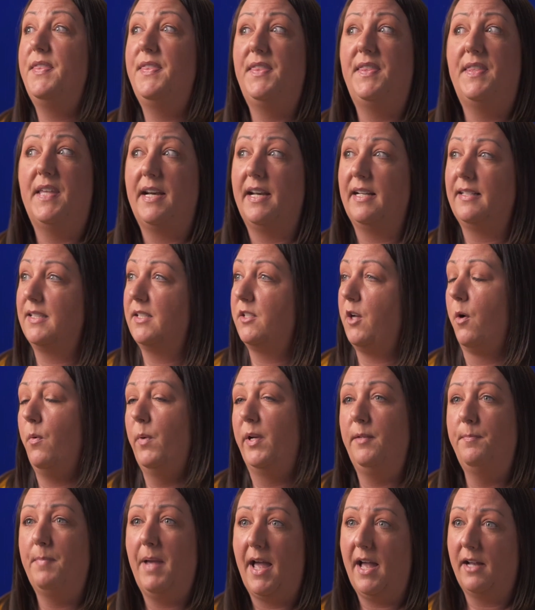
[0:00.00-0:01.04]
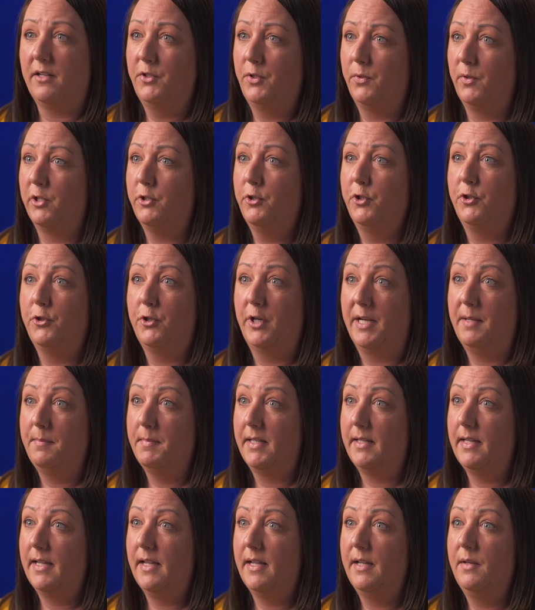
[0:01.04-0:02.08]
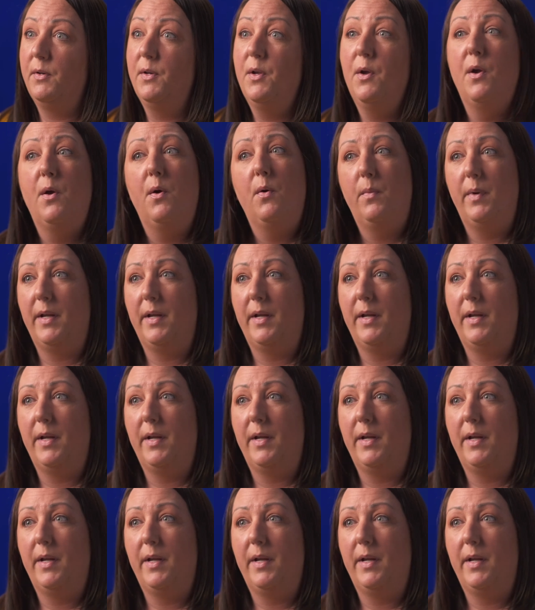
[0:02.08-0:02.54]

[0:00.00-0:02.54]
that it's going back to extreme again.